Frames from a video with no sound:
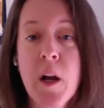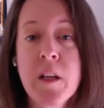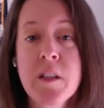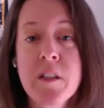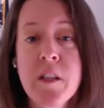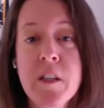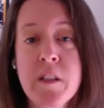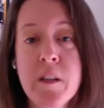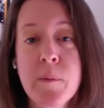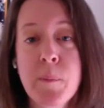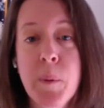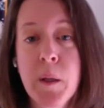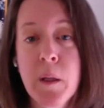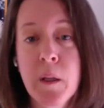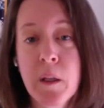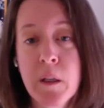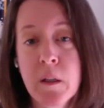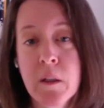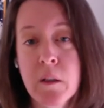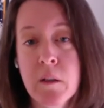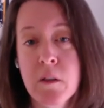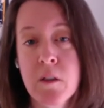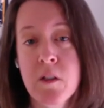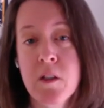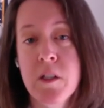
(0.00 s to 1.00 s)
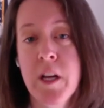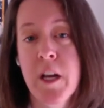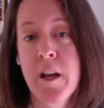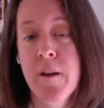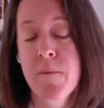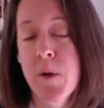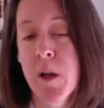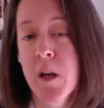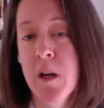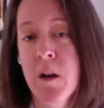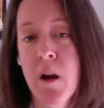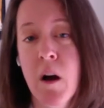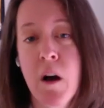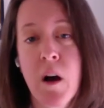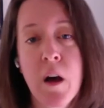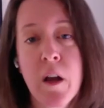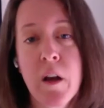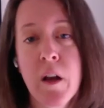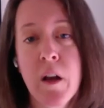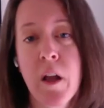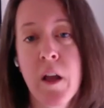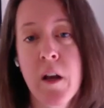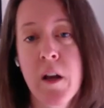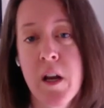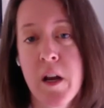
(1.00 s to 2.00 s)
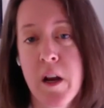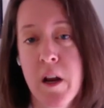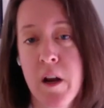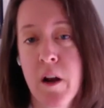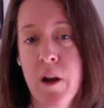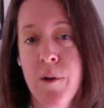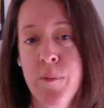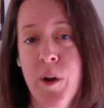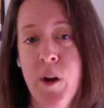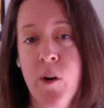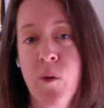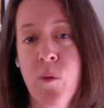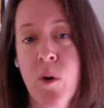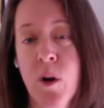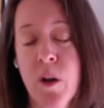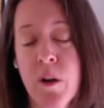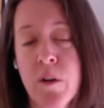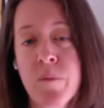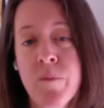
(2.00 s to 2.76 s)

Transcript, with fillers: It's a political statement, not an economic one.